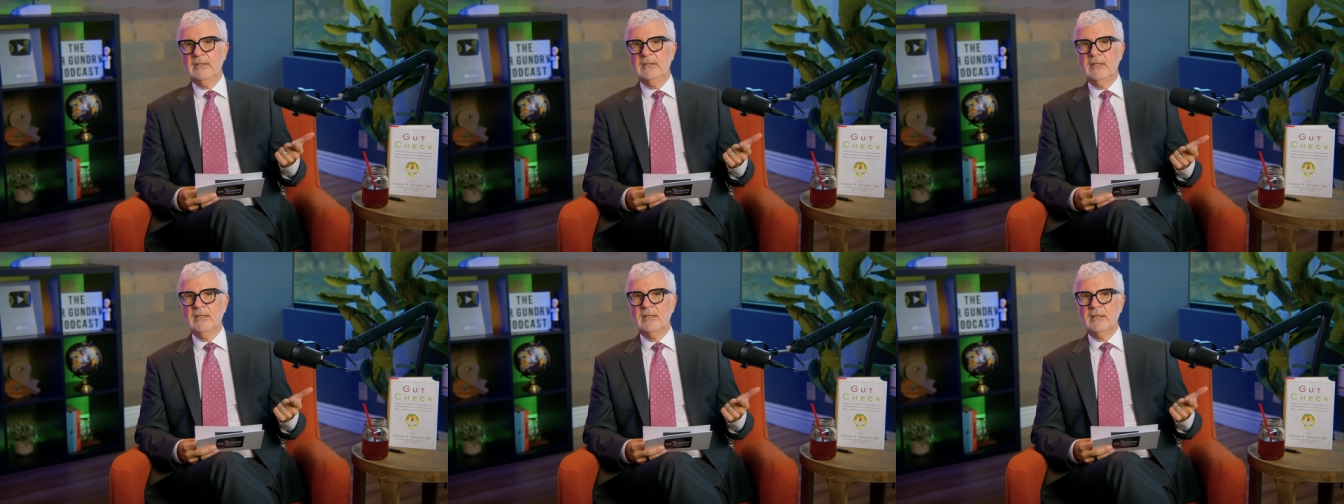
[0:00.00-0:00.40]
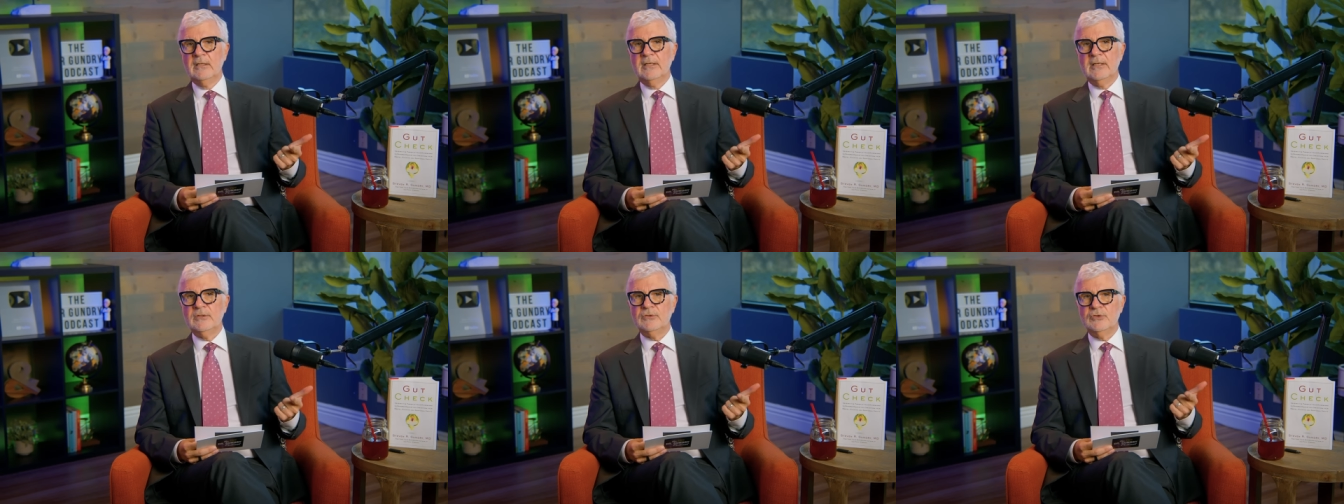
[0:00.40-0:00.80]
in
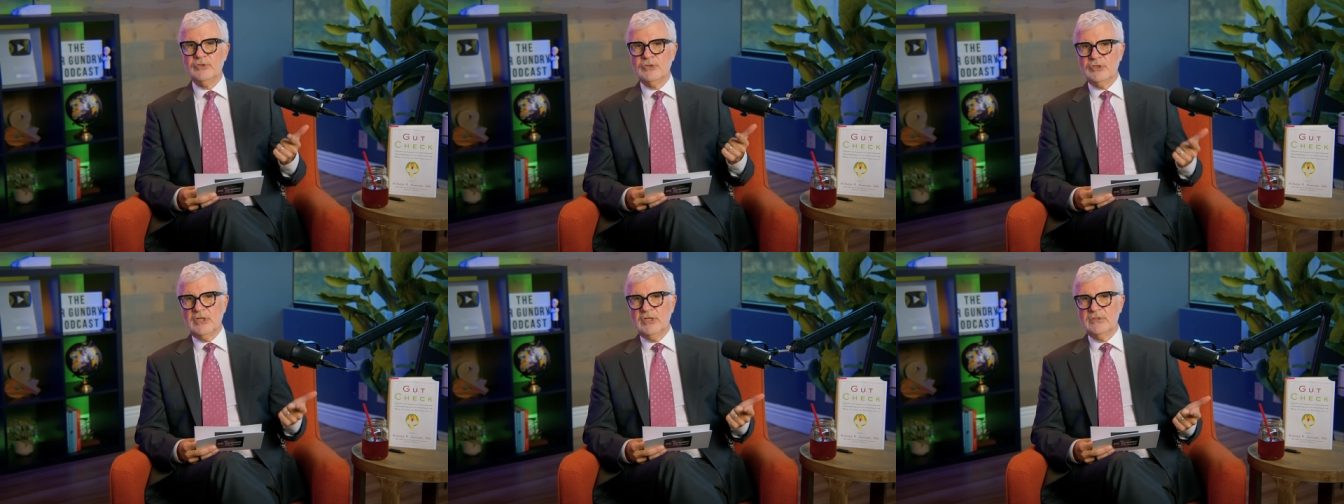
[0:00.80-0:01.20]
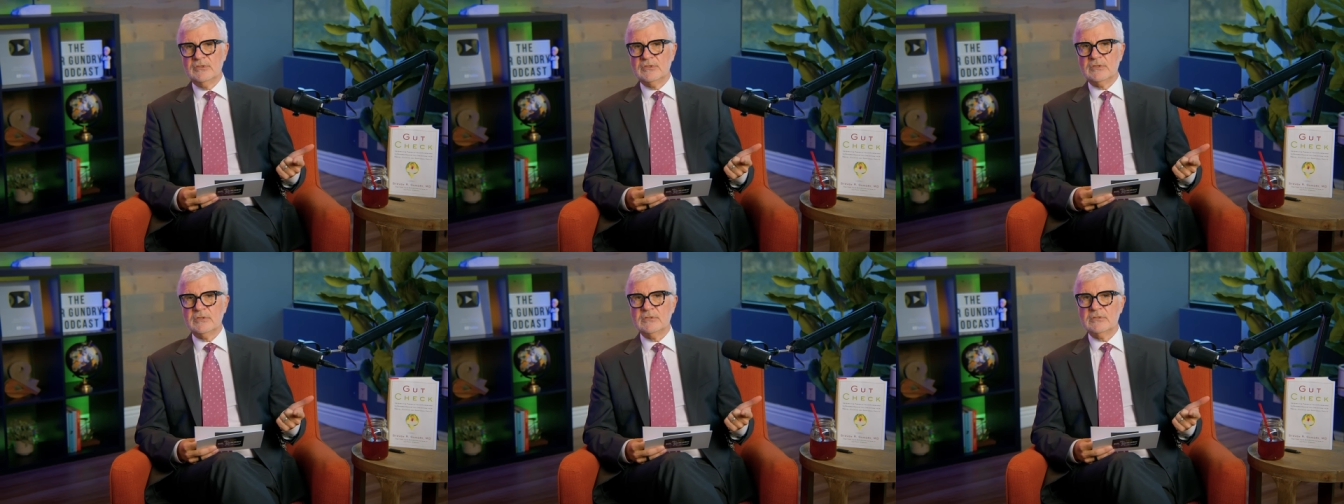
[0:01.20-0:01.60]
Italy
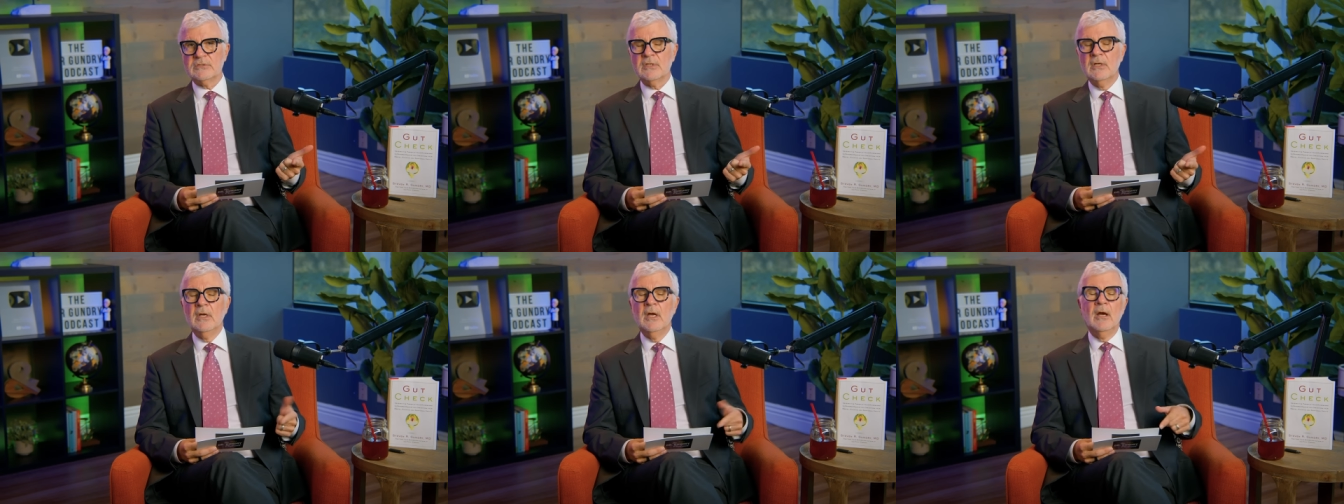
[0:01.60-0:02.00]
cheeses.